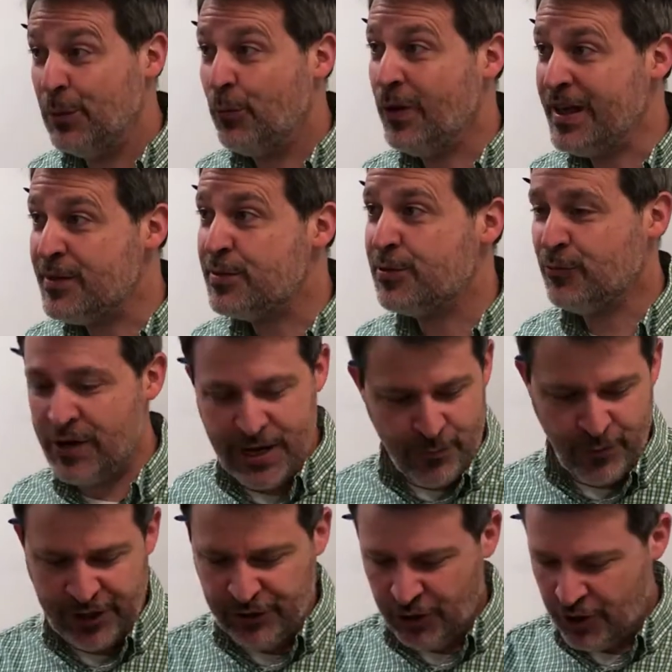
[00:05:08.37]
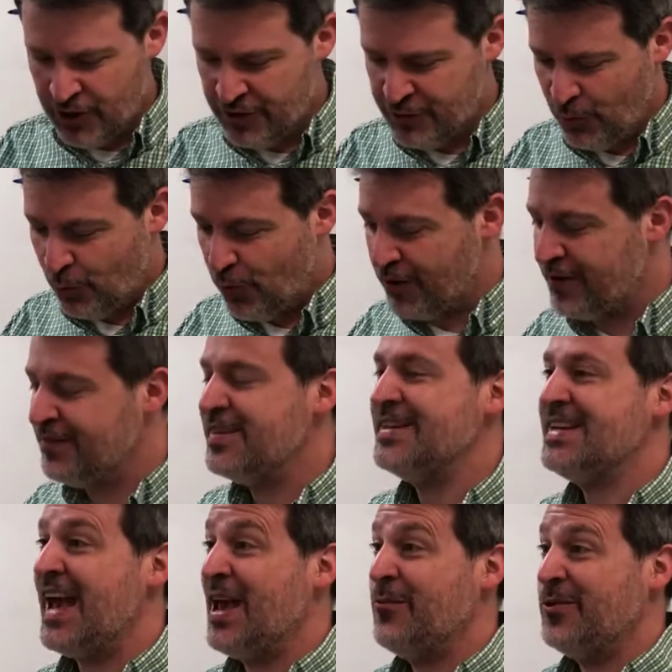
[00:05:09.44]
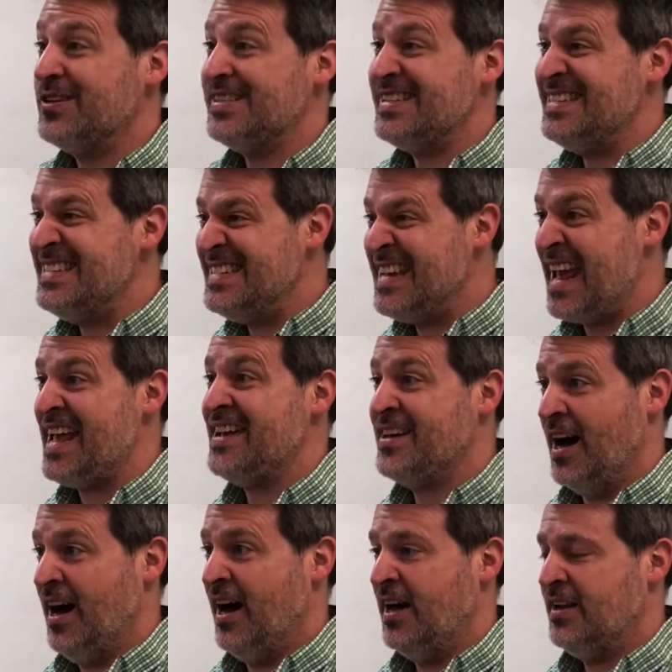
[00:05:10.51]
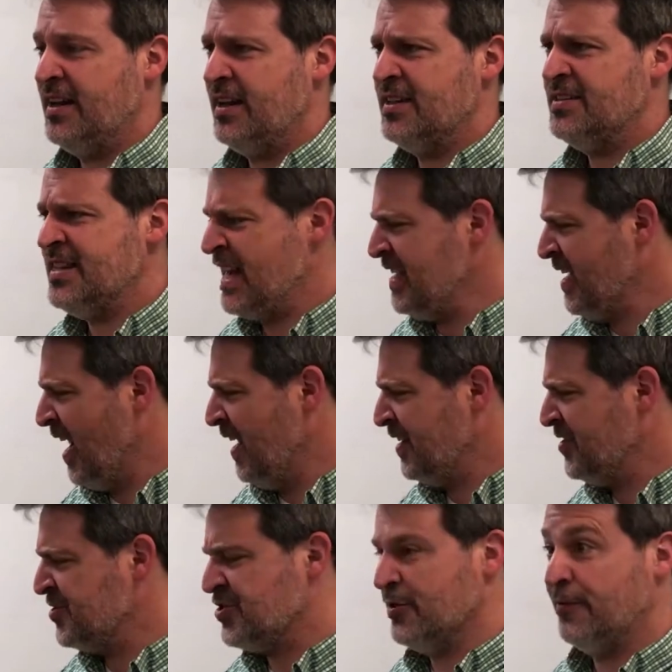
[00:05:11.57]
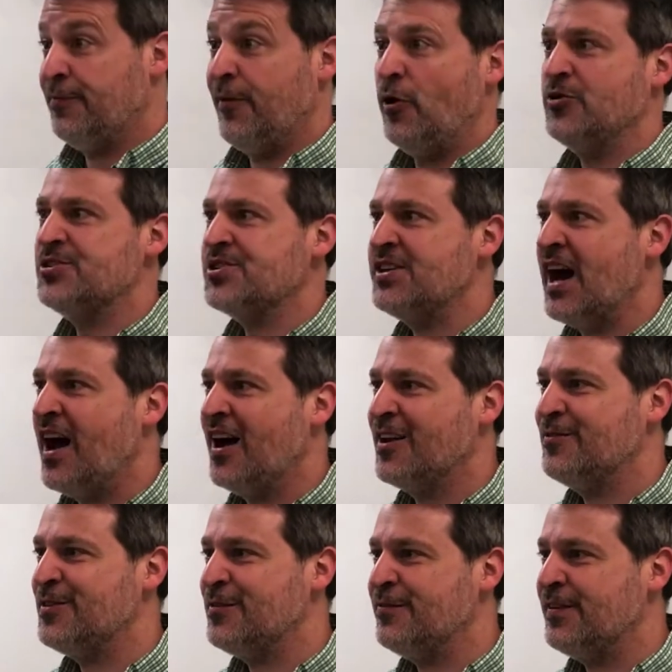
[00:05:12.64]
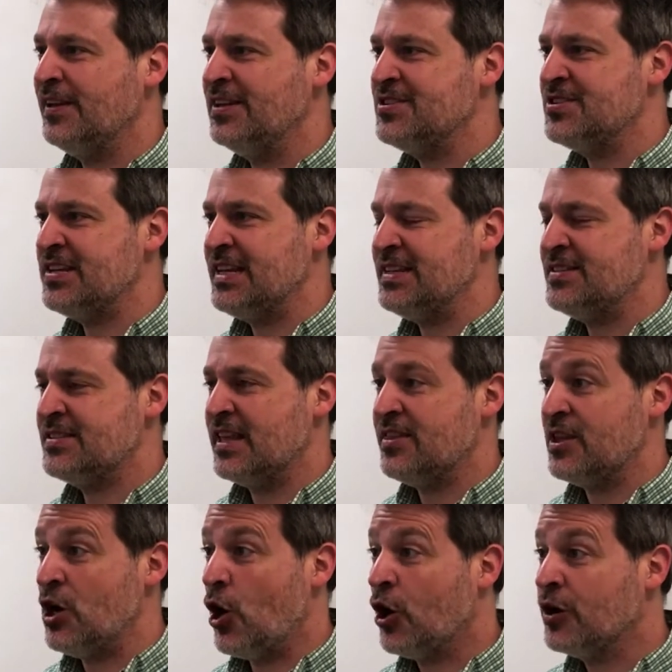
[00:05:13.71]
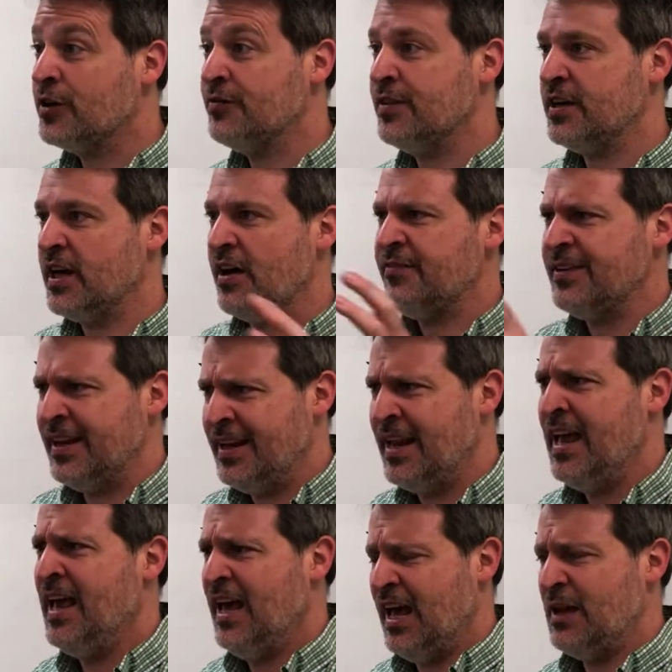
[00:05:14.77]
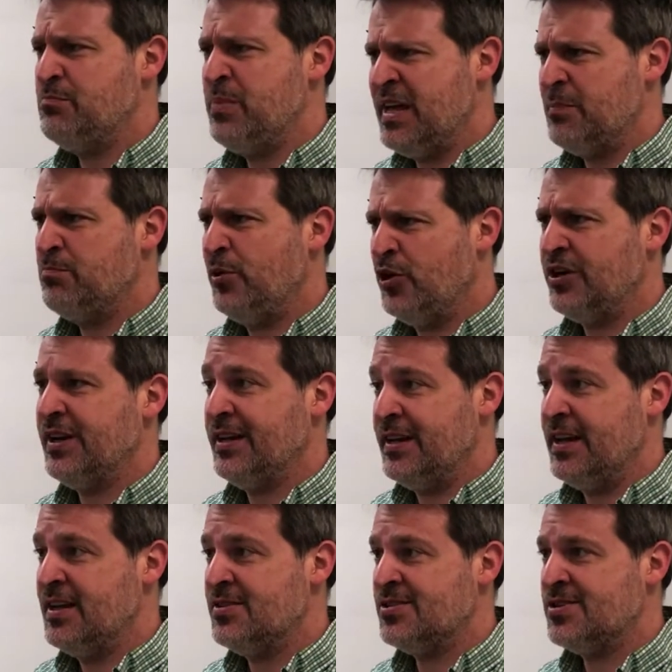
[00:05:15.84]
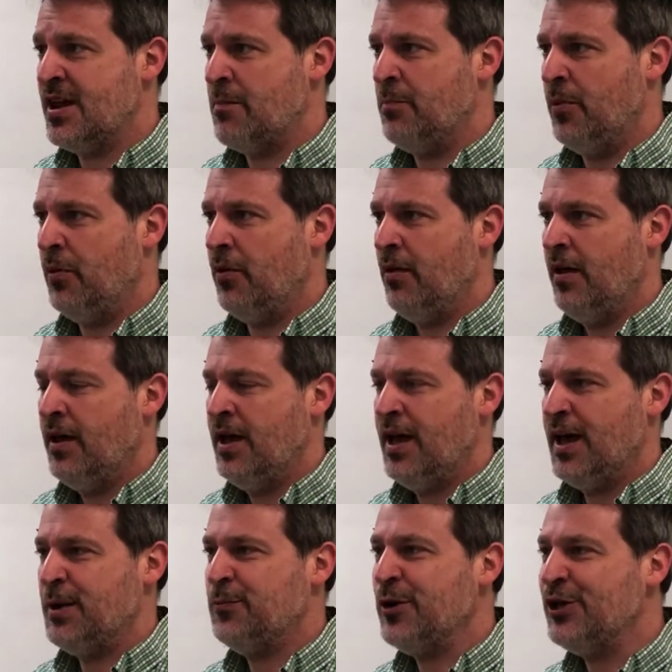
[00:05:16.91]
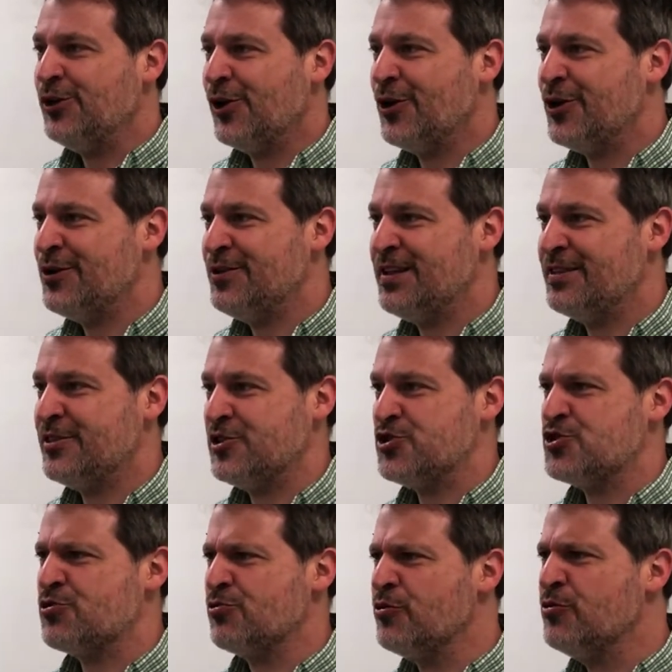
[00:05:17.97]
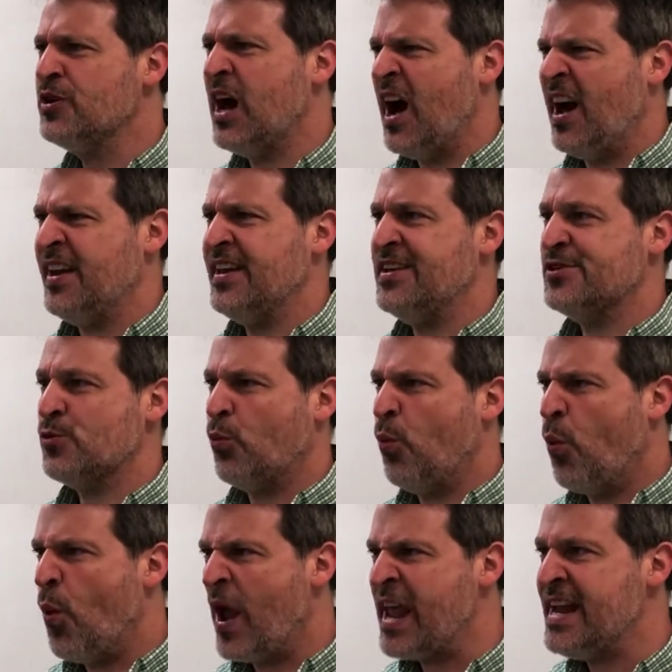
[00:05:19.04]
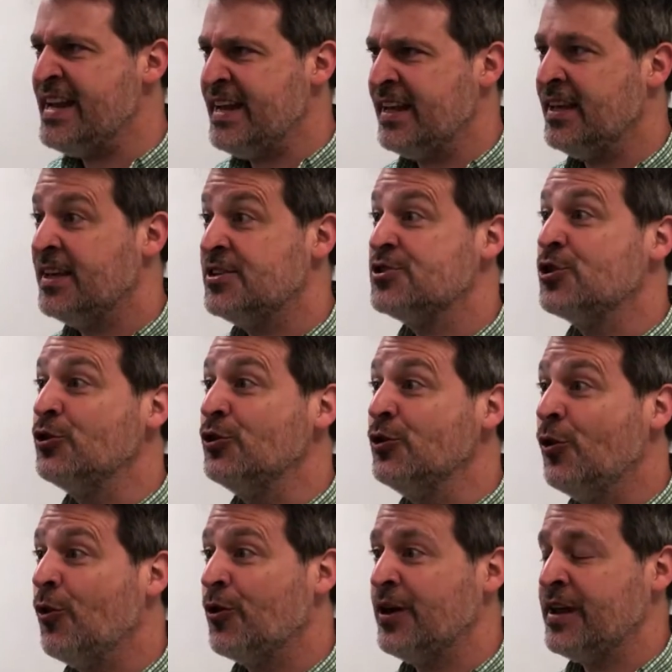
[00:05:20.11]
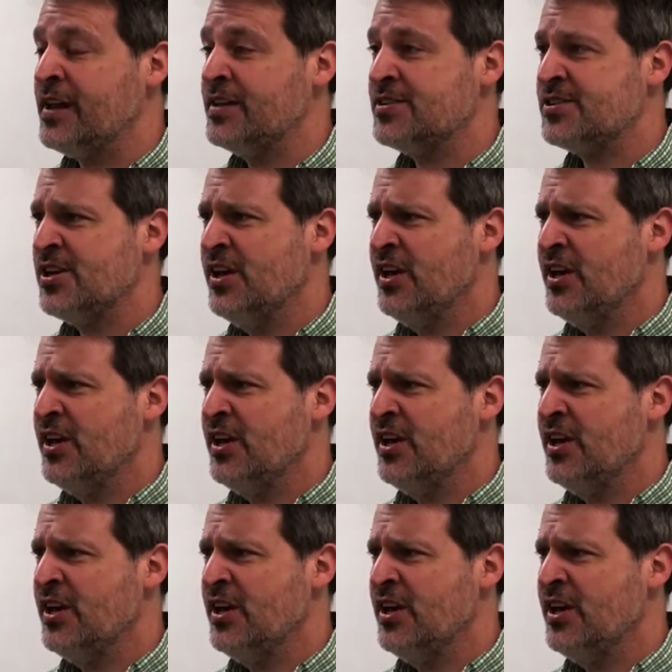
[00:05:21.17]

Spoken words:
in week 3, we learned the word of the day was Dagon. And Dagon is the false god of the Philistines that the Ark of the Covenant had been put in his temple. And we learned that the true God is weighty, is glorious.